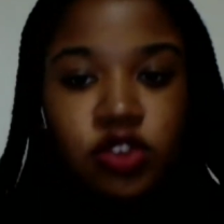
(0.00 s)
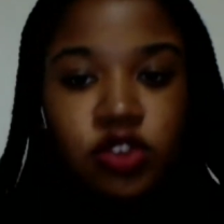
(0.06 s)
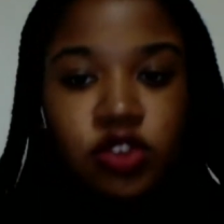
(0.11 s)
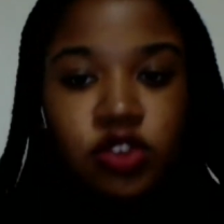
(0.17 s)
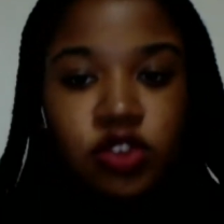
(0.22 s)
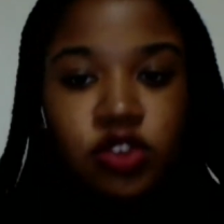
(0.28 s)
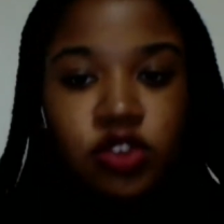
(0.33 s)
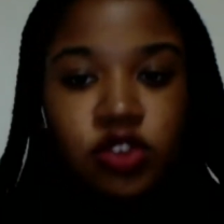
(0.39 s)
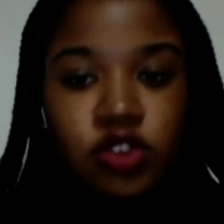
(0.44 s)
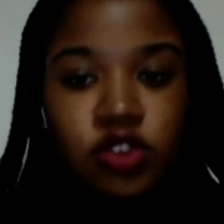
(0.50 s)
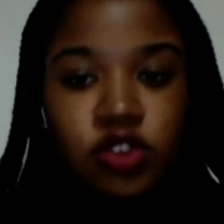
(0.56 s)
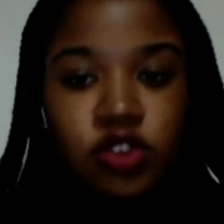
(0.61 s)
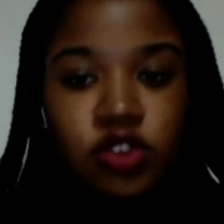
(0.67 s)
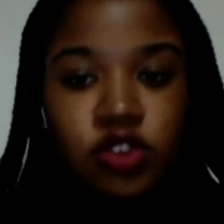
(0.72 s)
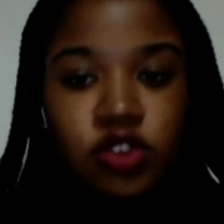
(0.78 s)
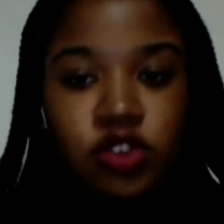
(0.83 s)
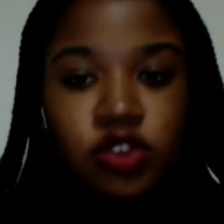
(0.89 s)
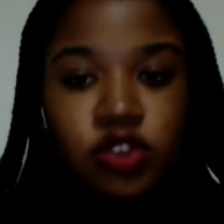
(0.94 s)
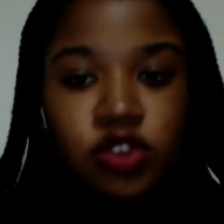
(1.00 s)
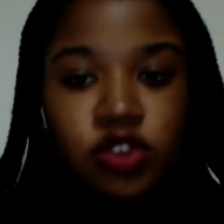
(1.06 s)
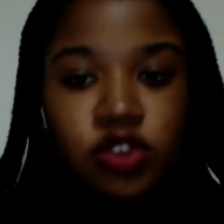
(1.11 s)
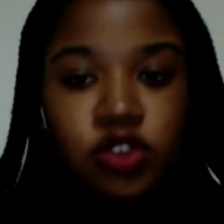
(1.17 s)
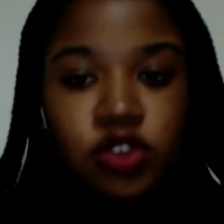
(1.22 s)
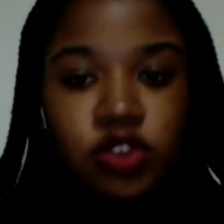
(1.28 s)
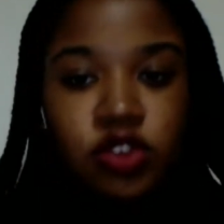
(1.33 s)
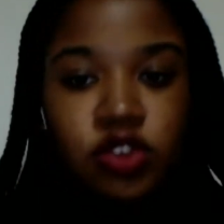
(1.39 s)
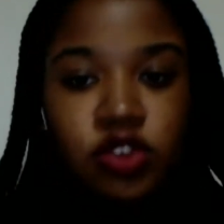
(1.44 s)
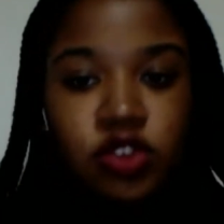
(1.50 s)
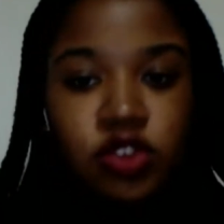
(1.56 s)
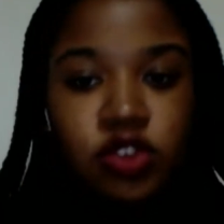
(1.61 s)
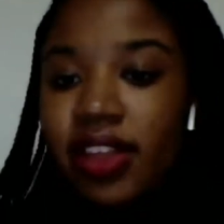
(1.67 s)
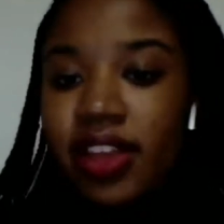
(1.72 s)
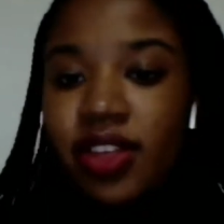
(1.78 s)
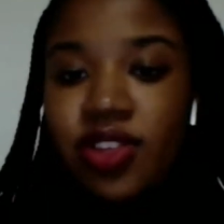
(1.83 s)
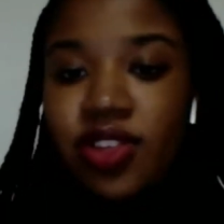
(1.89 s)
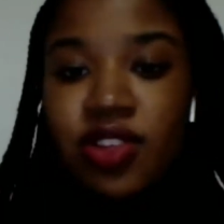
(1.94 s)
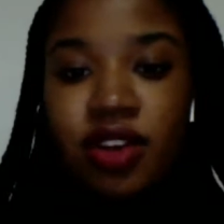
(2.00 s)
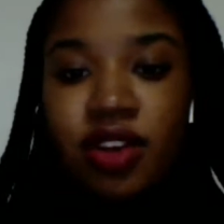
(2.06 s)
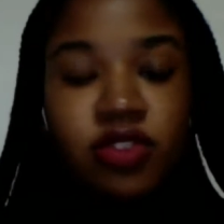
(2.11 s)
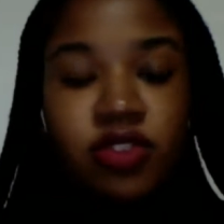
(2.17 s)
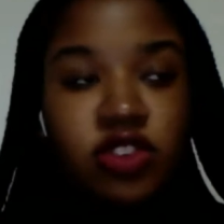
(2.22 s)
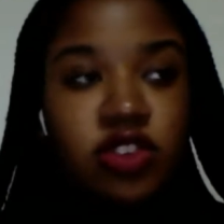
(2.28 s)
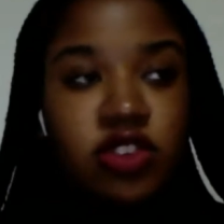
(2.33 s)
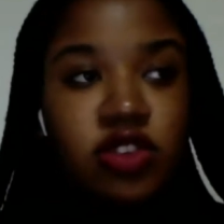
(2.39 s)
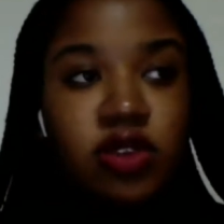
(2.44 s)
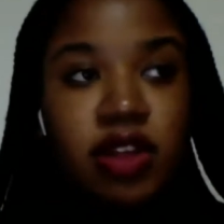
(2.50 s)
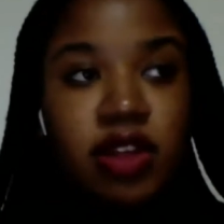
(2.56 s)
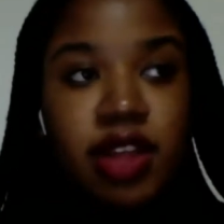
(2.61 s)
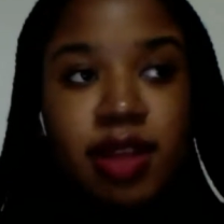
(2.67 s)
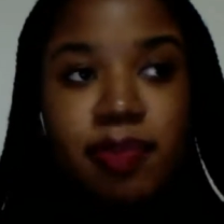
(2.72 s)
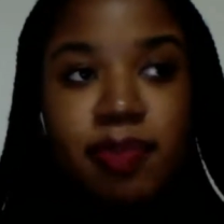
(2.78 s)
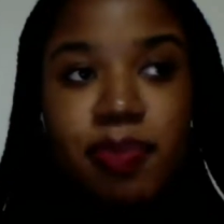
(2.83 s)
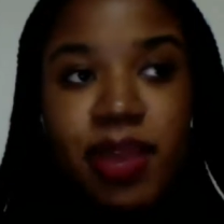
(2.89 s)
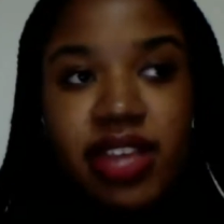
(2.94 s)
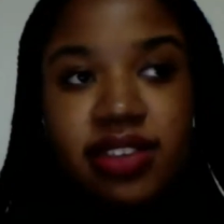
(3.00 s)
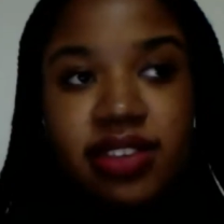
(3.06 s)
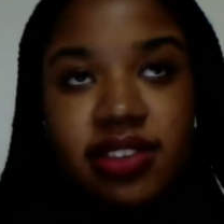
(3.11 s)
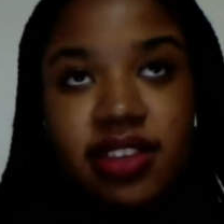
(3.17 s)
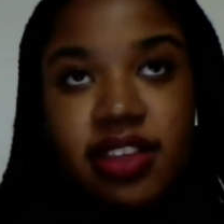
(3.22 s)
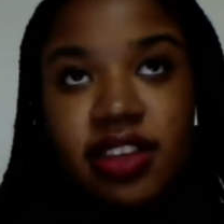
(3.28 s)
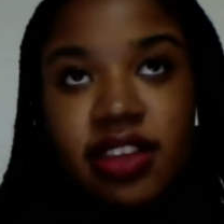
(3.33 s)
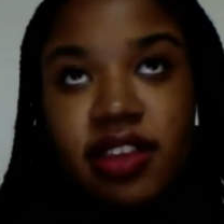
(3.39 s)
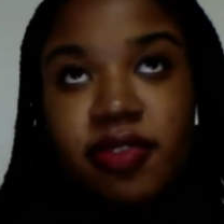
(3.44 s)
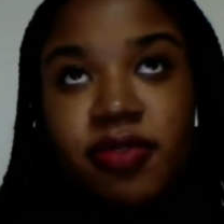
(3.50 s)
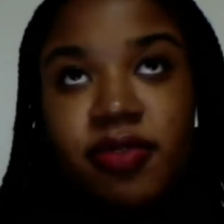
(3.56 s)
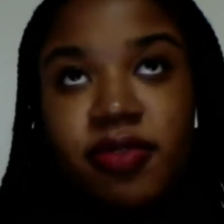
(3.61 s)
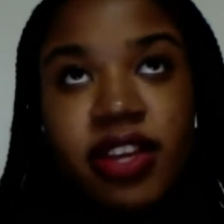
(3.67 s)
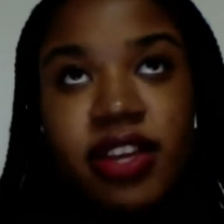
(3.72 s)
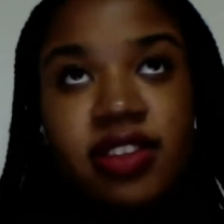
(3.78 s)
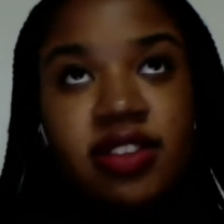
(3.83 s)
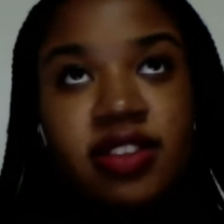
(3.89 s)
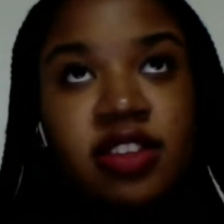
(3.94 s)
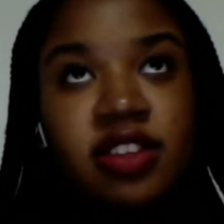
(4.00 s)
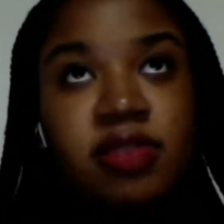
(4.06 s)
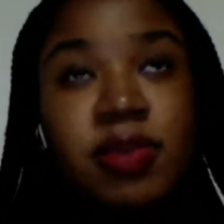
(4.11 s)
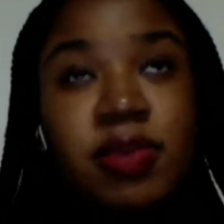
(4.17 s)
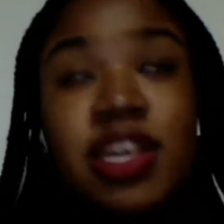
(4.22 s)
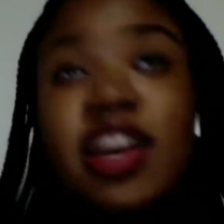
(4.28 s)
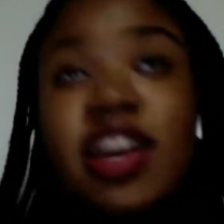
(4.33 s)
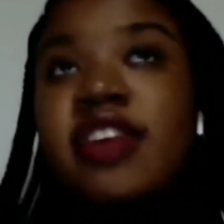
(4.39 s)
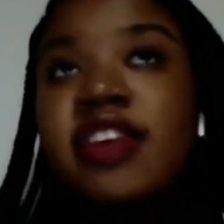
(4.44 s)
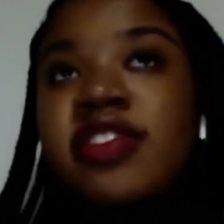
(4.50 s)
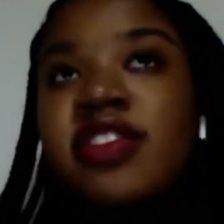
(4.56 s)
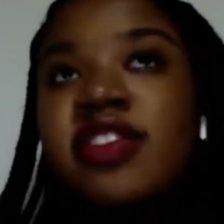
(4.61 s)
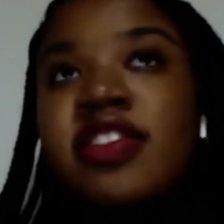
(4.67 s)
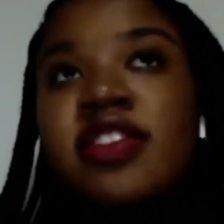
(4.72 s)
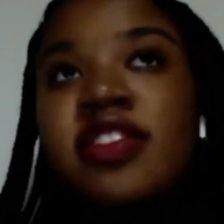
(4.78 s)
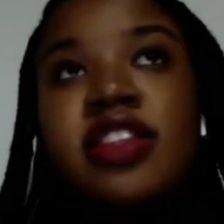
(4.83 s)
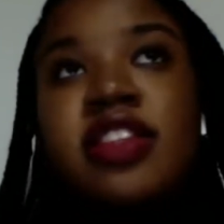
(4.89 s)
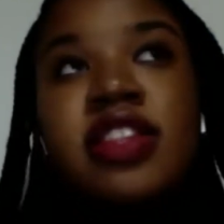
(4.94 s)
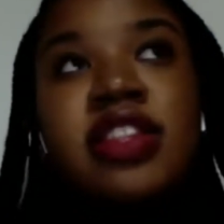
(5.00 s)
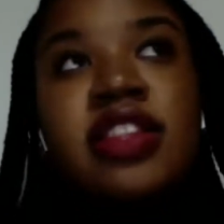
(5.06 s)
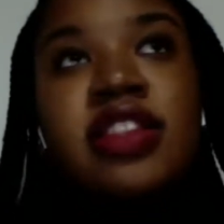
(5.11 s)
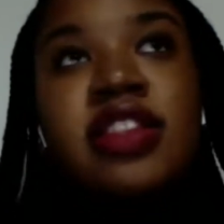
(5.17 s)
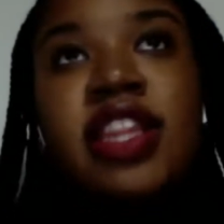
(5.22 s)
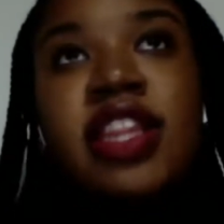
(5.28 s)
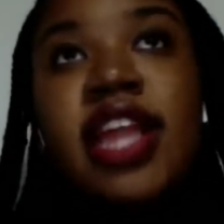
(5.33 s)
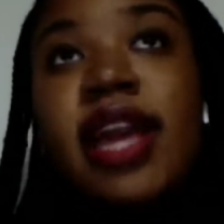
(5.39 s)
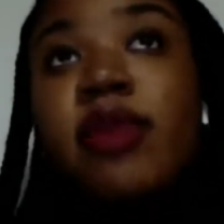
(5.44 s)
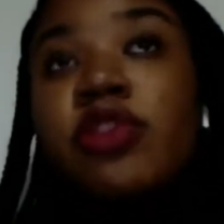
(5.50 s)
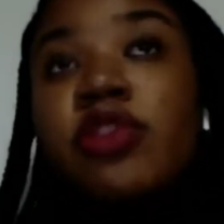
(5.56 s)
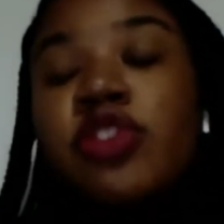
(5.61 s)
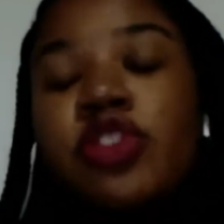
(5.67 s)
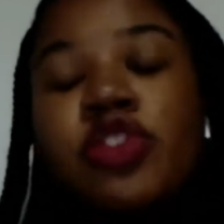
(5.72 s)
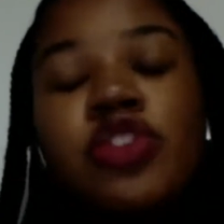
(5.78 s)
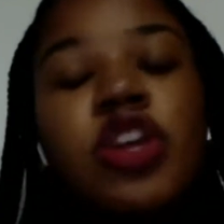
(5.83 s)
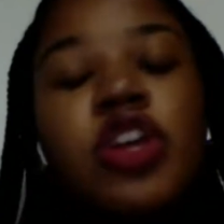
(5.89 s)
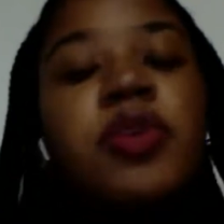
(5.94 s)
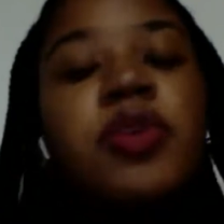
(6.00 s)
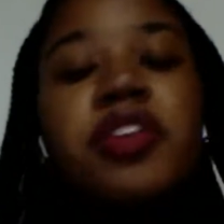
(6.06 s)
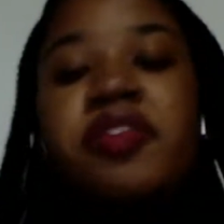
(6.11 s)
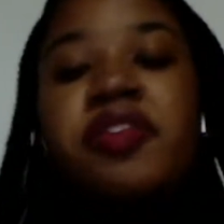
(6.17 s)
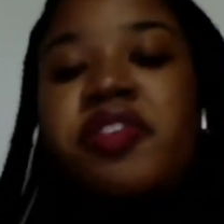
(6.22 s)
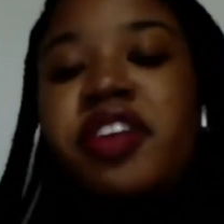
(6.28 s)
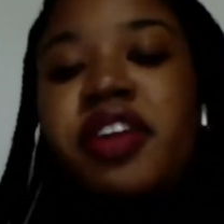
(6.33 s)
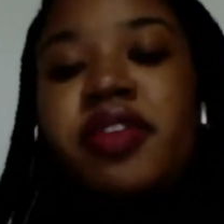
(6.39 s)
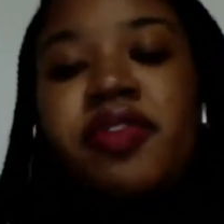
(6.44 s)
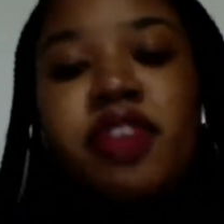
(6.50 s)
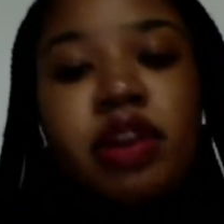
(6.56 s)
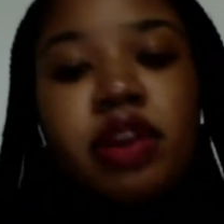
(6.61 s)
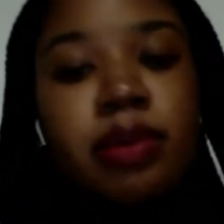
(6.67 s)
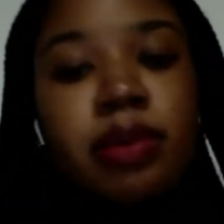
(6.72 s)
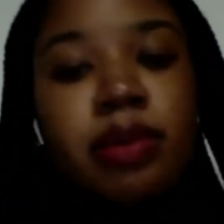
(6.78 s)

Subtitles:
without that knowledge of just knowing like basic key phrases, because the language is so different from